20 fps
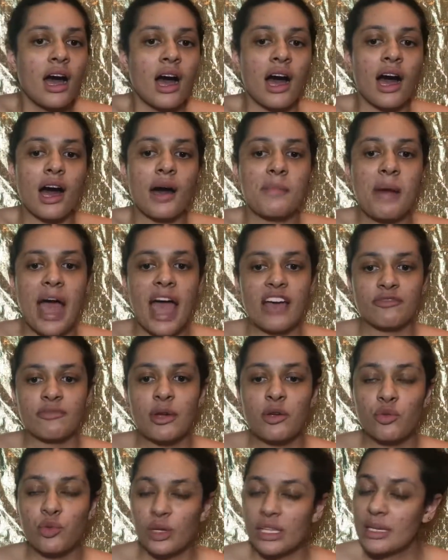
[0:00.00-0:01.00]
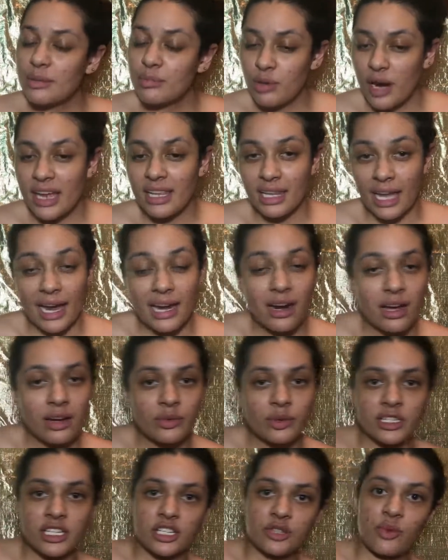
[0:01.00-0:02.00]
I have my really bright light
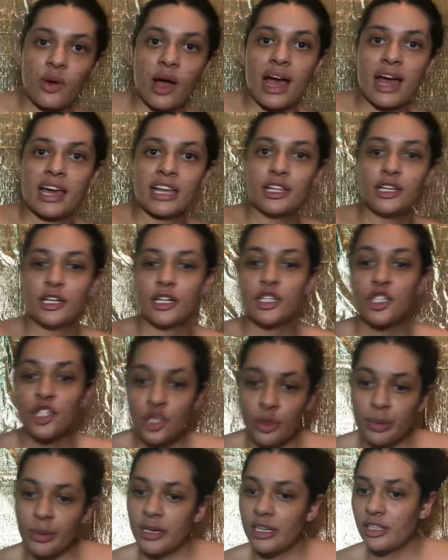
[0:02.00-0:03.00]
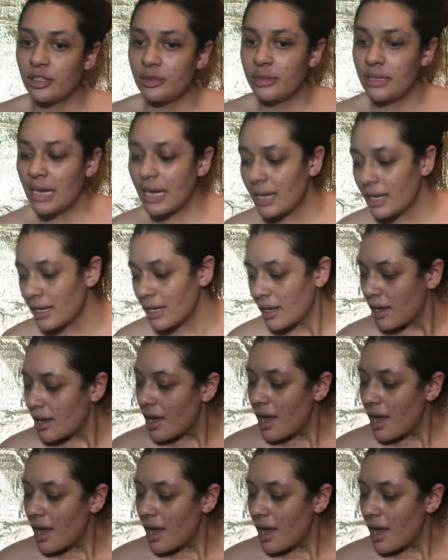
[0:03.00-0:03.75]
on, which is why I look super illuminated.